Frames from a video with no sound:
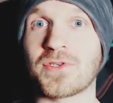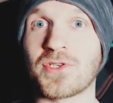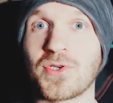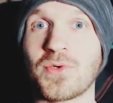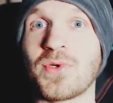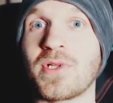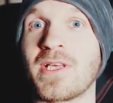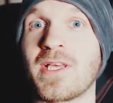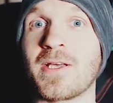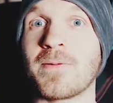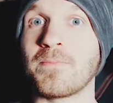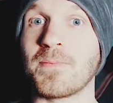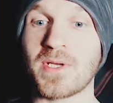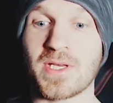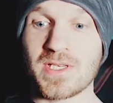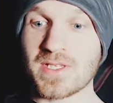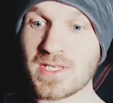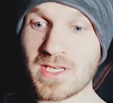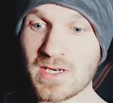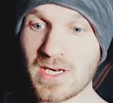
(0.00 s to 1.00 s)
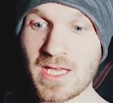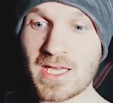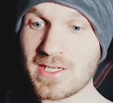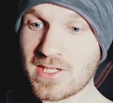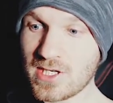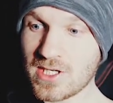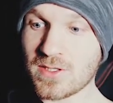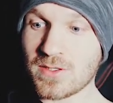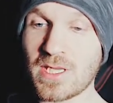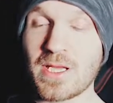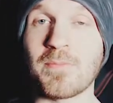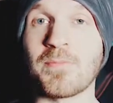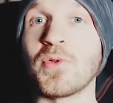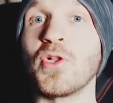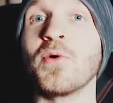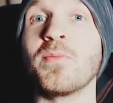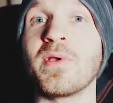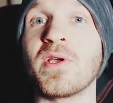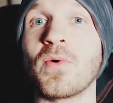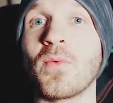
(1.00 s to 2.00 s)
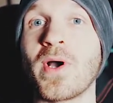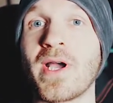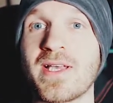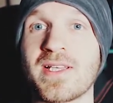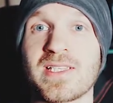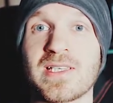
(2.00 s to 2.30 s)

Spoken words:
shooting it, because it blew me away.